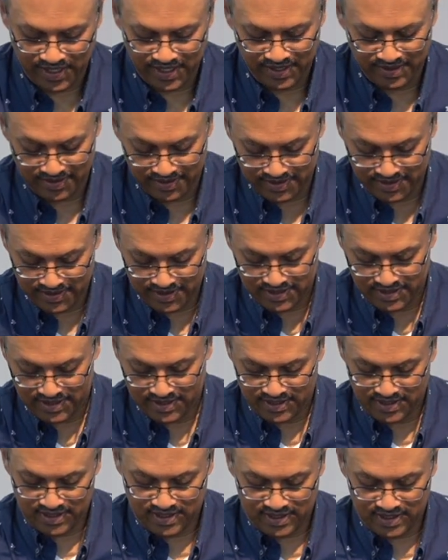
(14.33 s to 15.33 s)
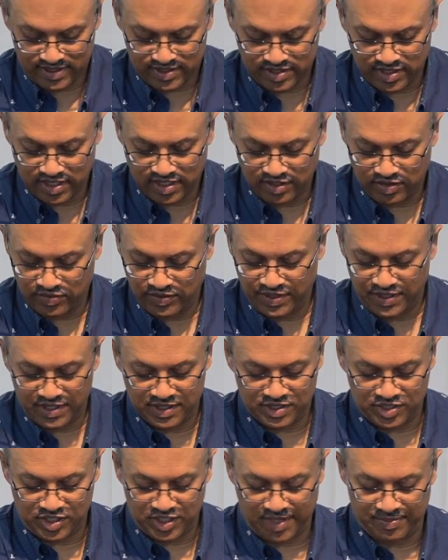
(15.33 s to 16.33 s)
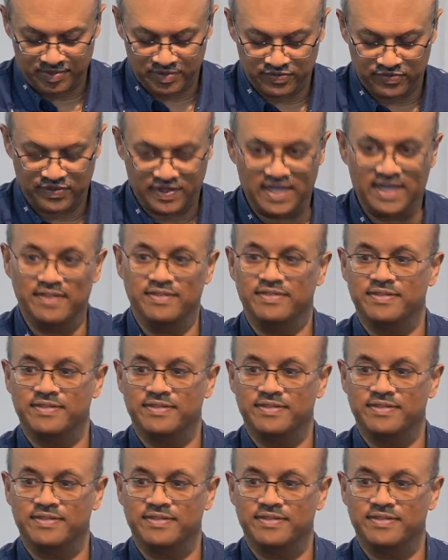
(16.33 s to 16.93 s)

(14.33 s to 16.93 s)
and 2 Corinthians chapter 5.